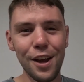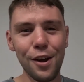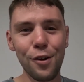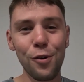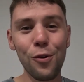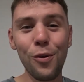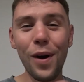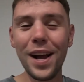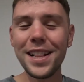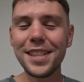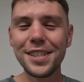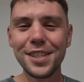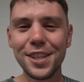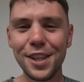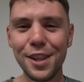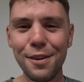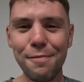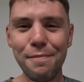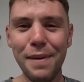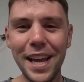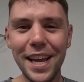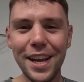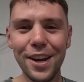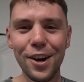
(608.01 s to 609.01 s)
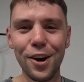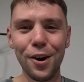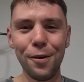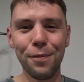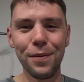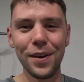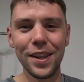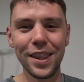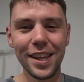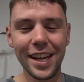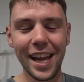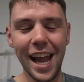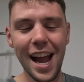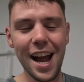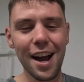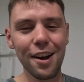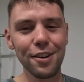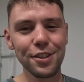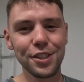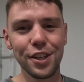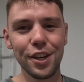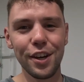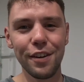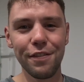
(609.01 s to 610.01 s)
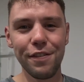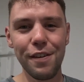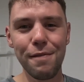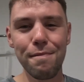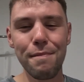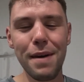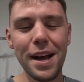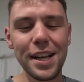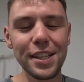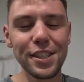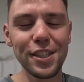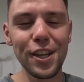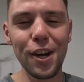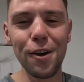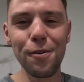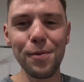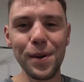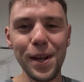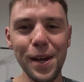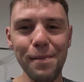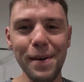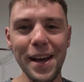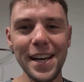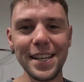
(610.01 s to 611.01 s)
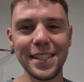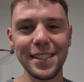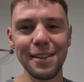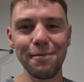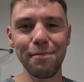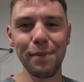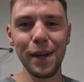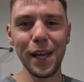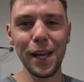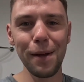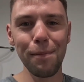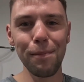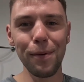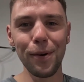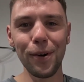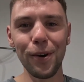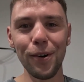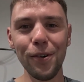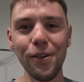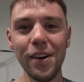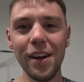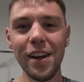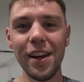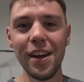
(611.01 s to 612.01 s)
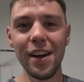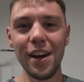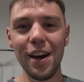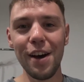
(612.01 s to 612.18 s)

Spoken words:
We went to the meetup in the couch surfing, met so many amazing people.